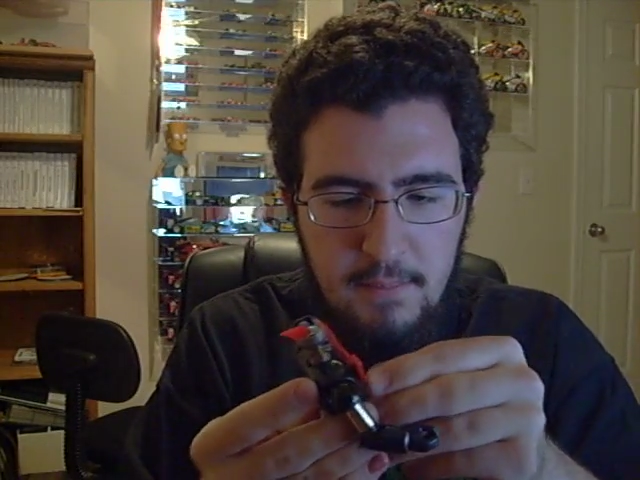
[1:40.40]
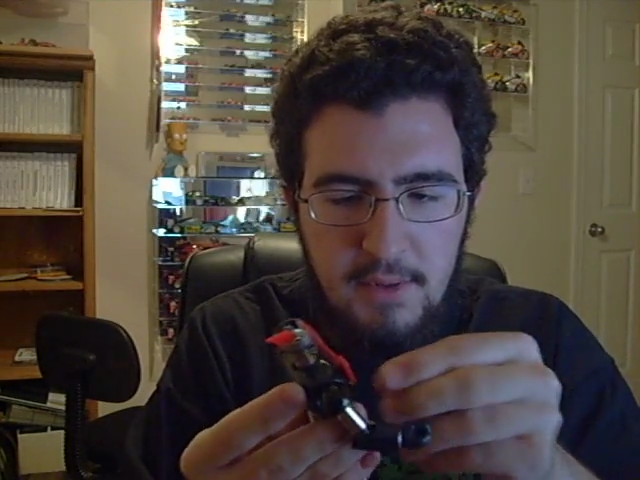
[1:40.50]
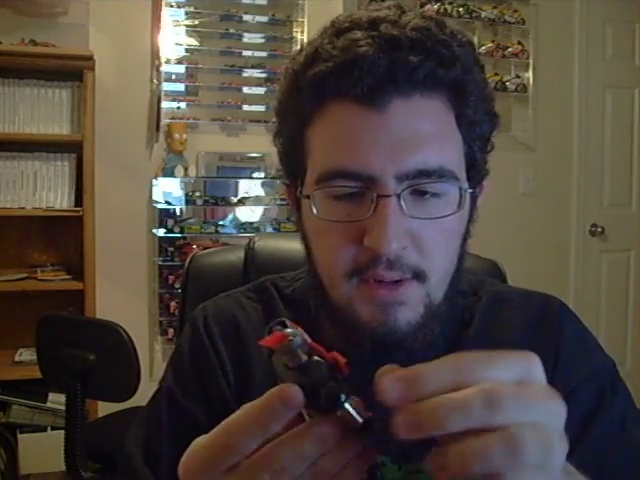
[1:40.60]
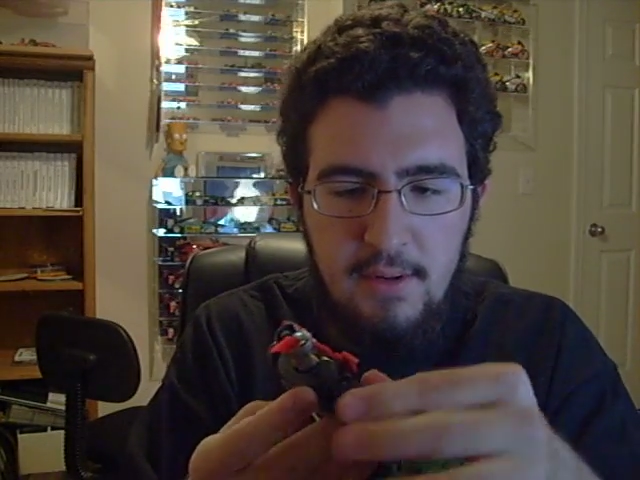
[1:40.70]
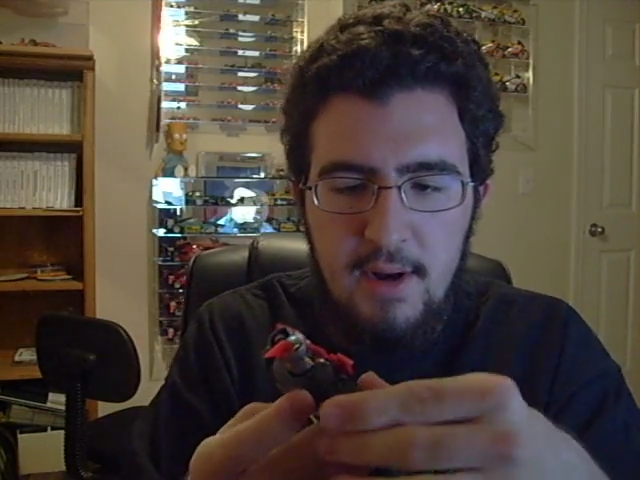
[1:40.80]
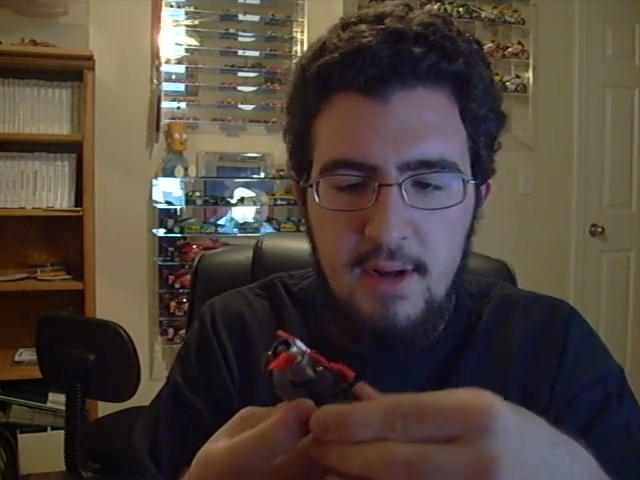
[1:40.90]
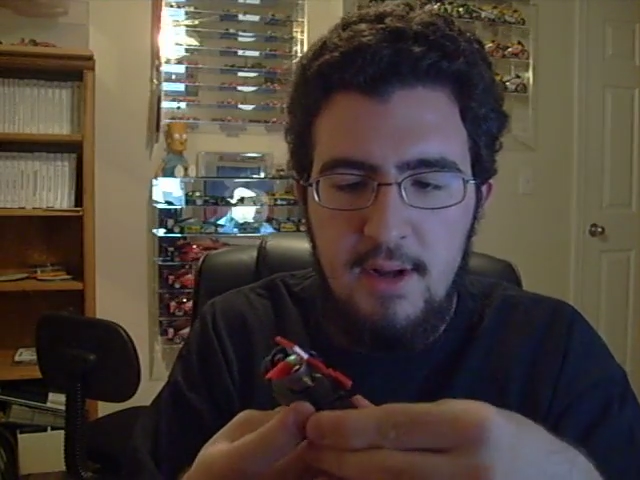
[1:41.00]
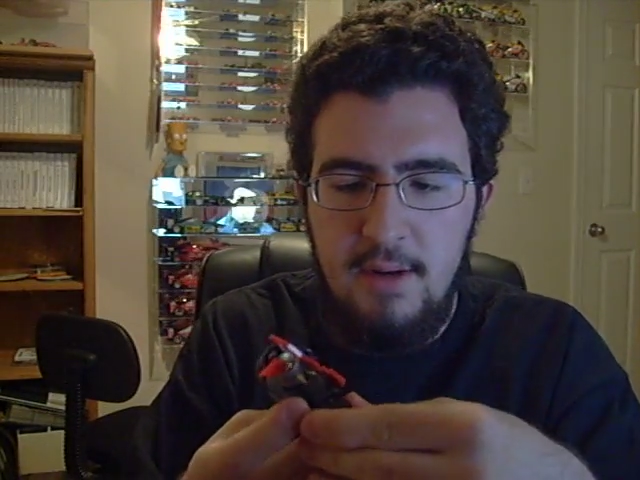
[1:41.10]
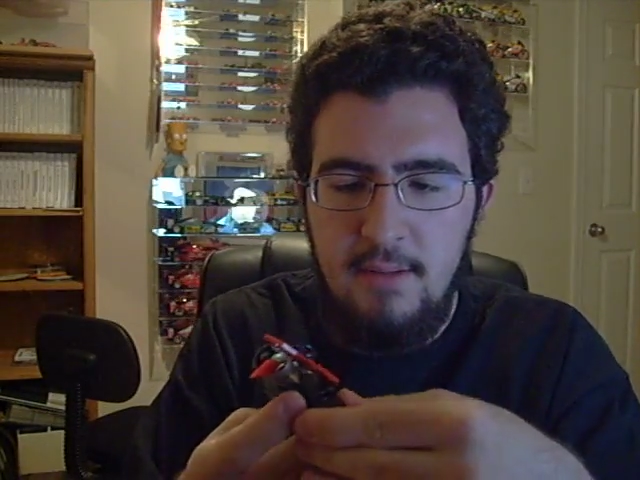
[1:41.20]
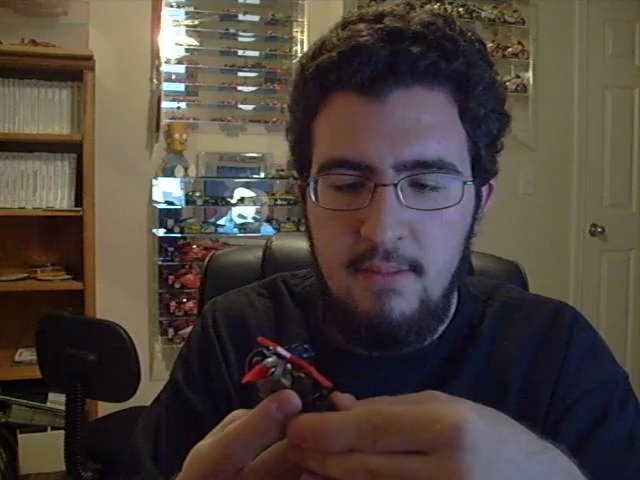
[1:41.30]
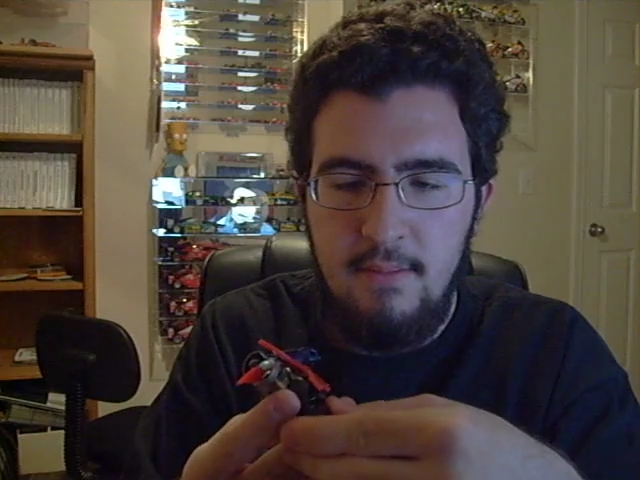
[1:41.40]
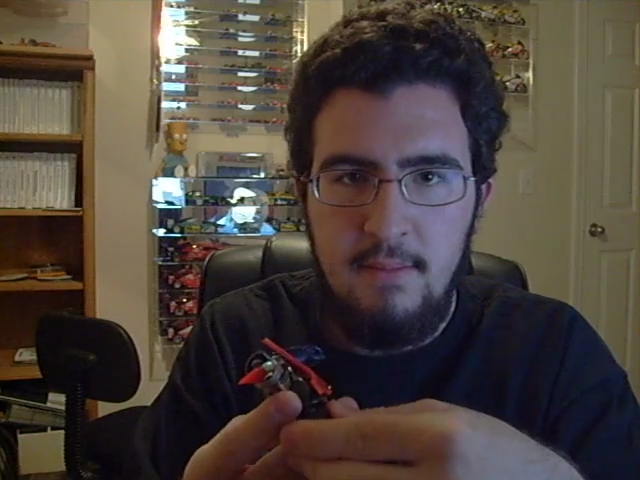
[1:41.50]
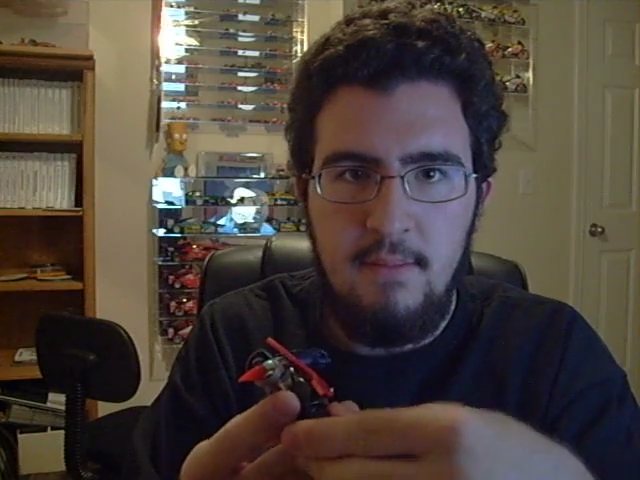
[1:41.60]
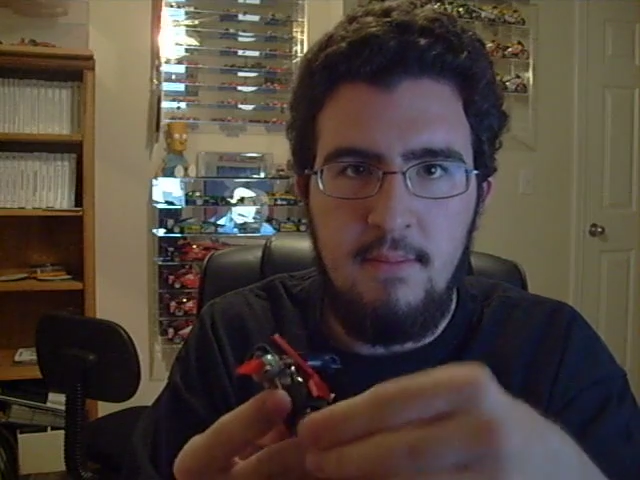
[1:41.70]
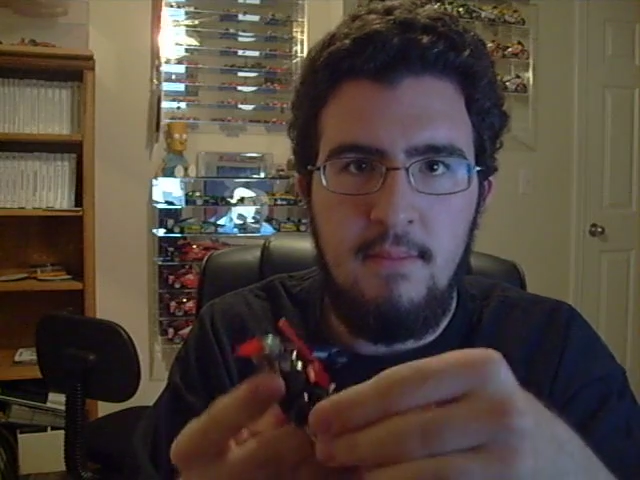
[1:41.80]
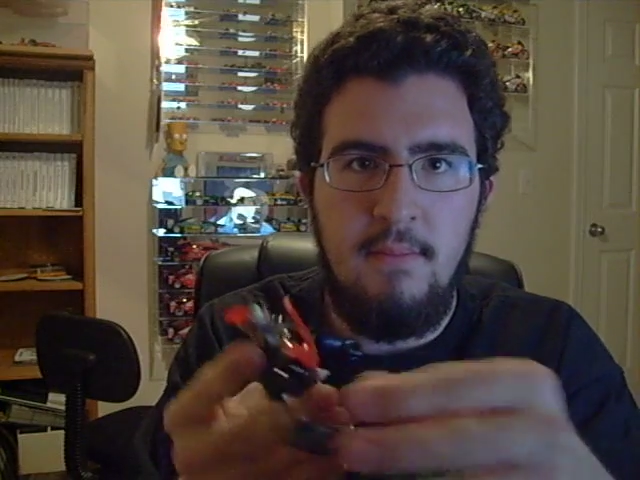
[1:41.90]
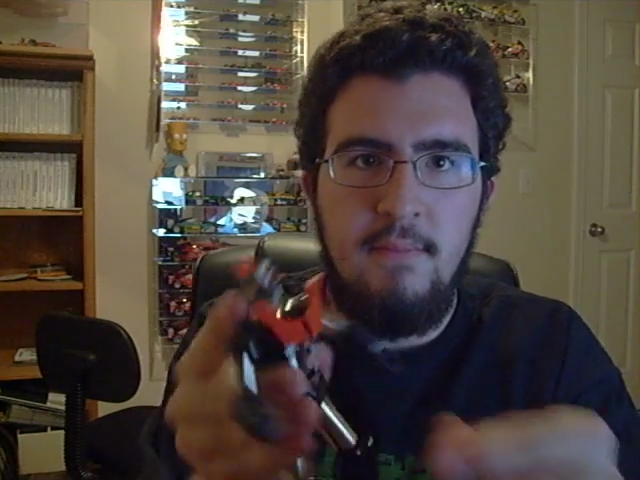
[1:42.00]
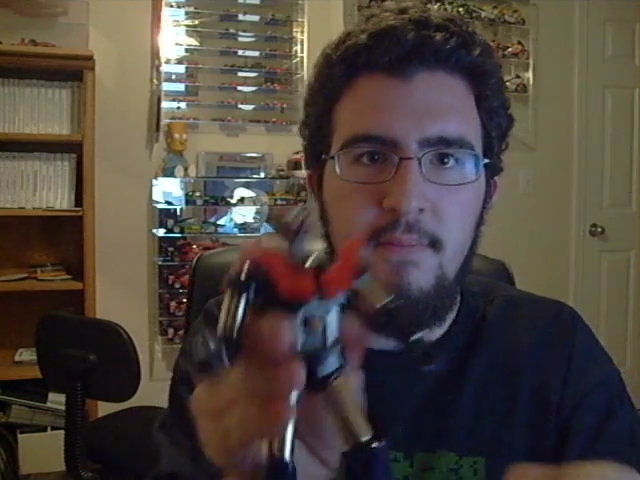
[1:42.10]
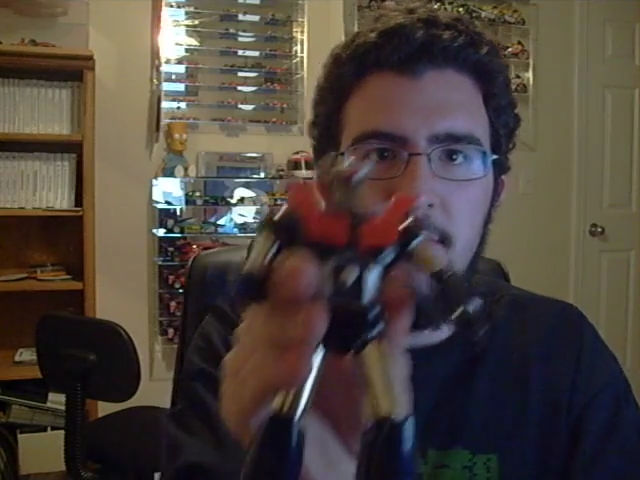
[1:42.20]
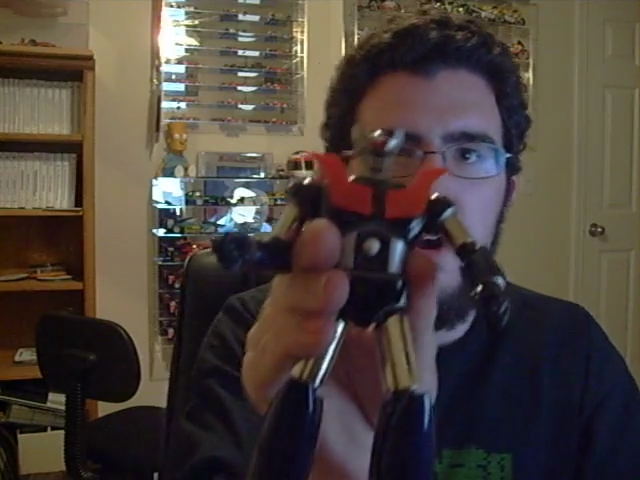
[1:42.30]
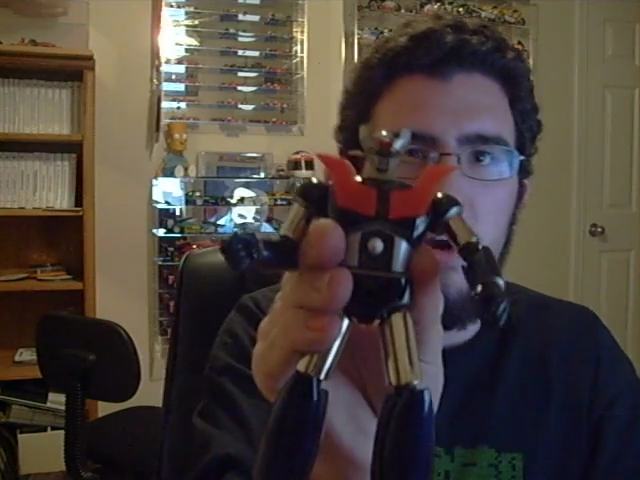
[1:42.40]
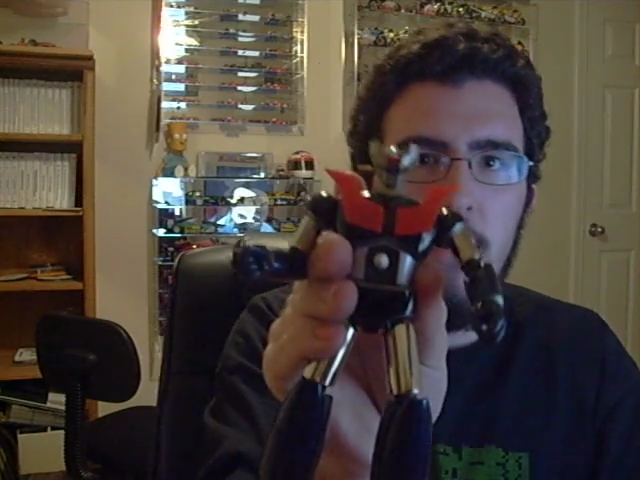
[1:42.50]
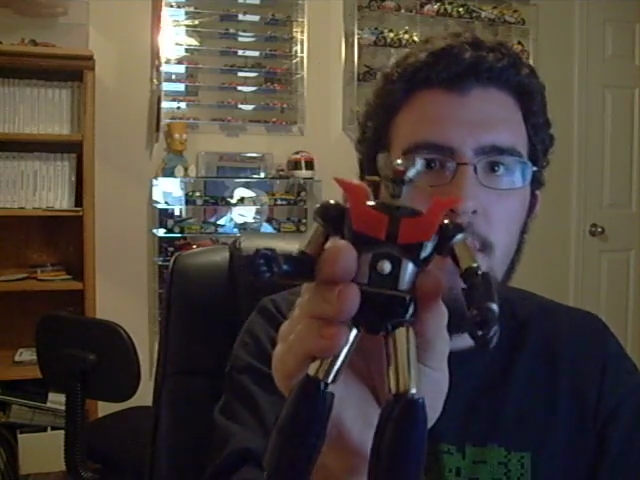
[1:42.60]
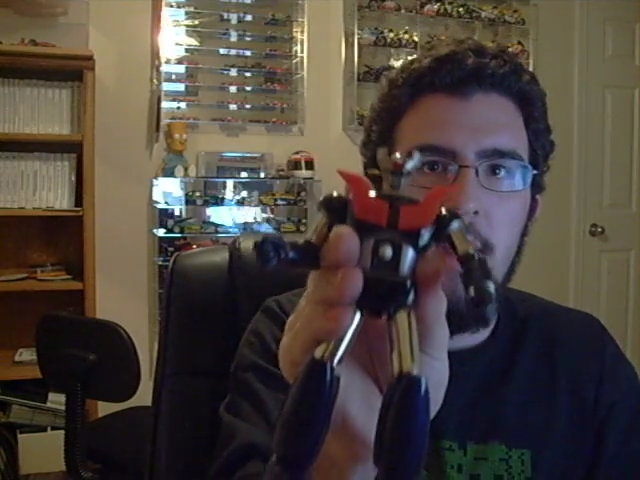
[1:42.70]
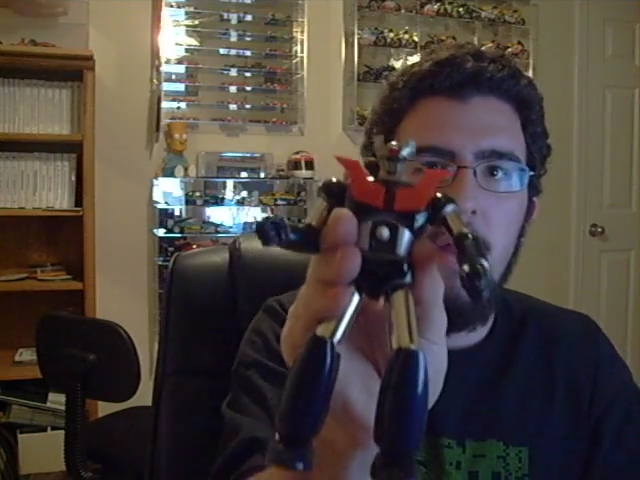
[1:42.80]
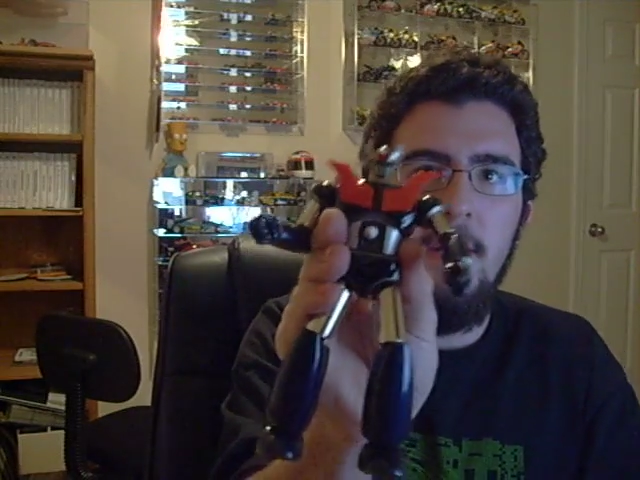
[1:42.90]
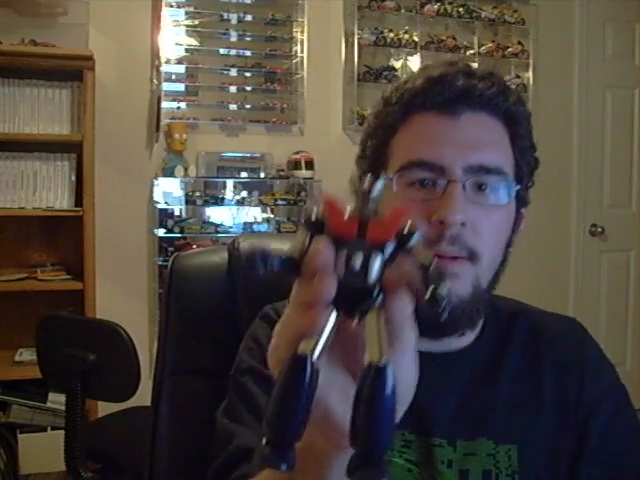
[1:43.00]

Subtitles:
Plug right in, fire away.